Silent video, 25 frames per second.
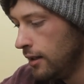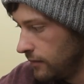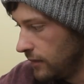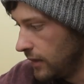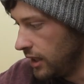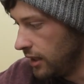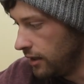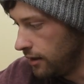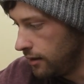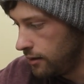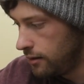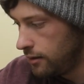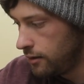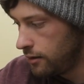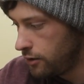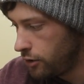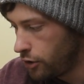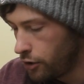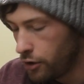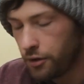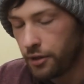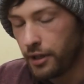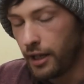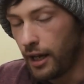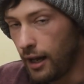It
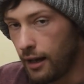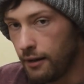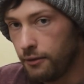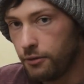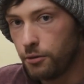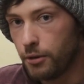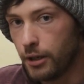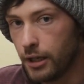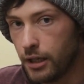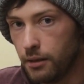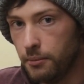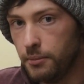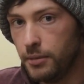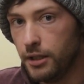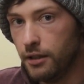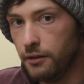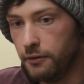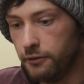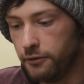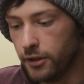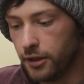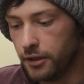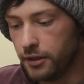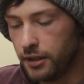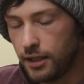should have quite a bit of
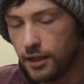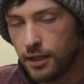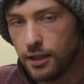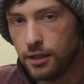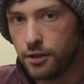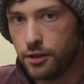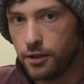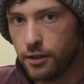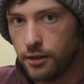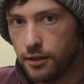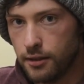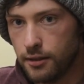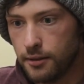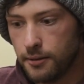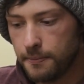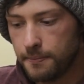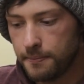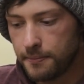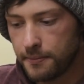flotation,